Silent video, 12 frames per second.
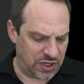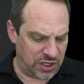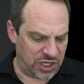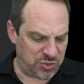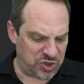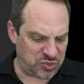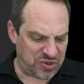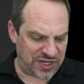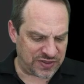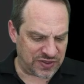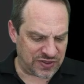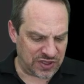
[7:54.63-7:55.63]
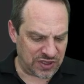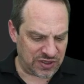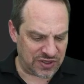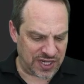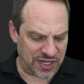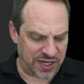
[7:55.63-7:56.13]
Image processing
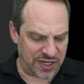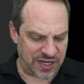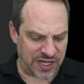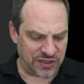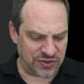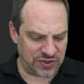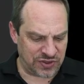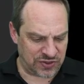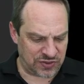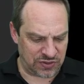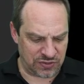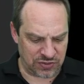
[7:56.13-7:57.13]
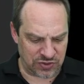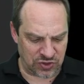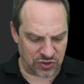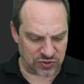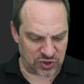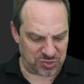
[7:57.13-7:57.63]
and data analysis,
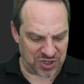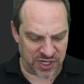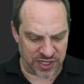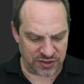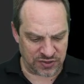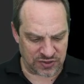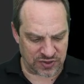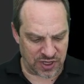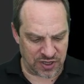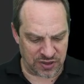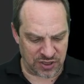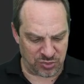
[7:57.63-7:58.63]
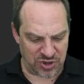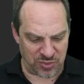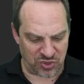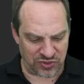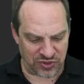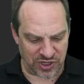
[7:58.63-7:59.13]
so splines and uh,
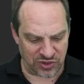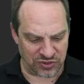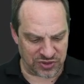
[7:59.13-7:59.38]
proper orthogonal